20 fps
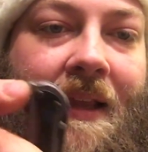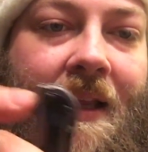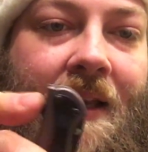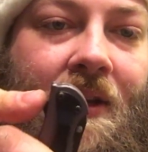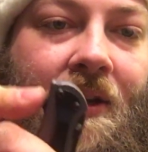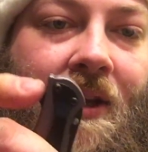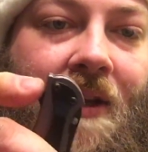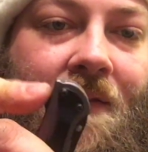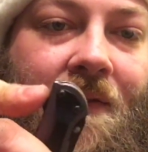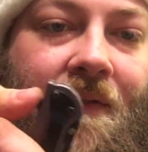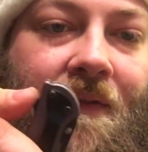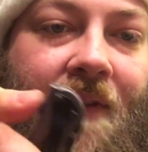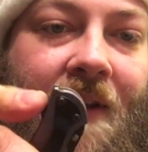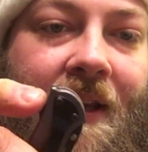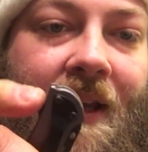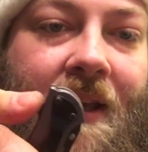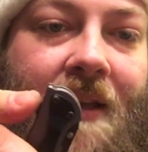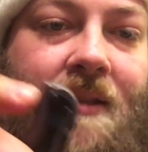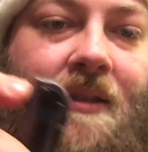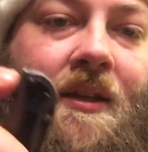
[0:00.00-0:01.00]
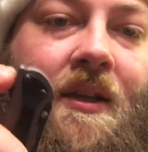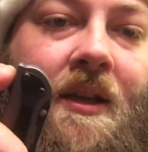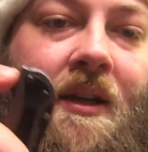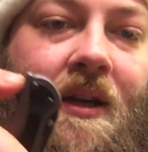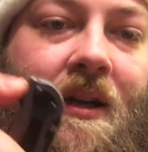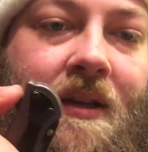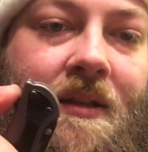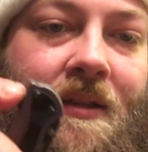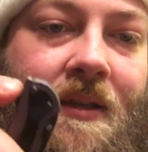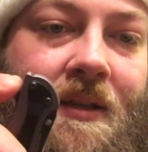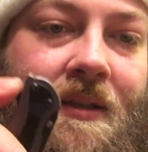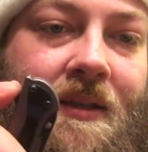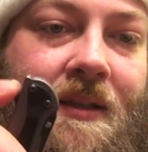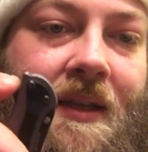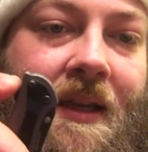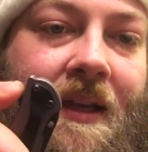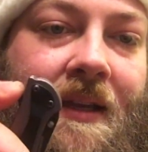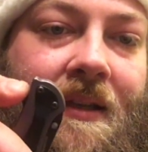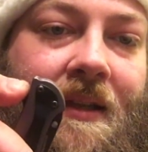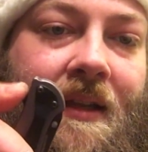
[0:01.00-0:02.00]
then you can flick it to your heart's
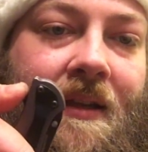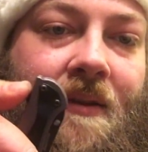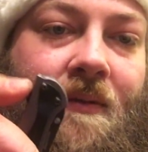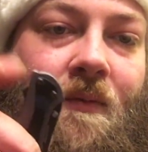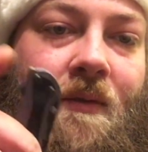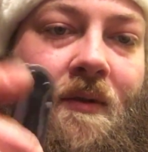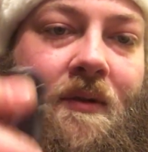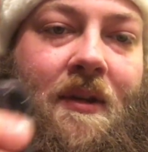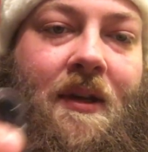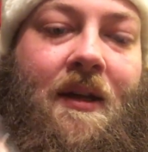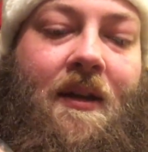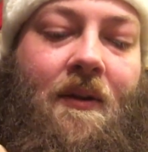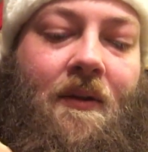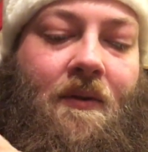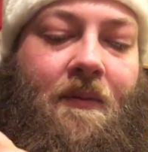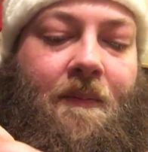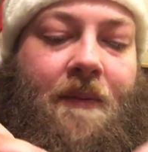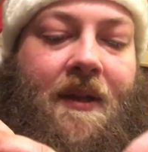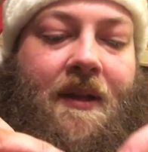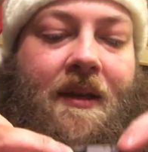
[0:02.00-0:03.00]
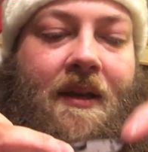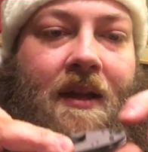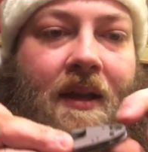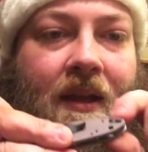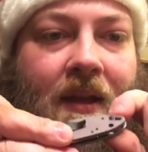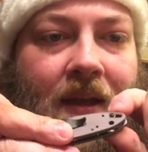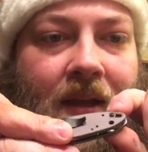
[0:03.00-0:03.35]
content, and it will not open.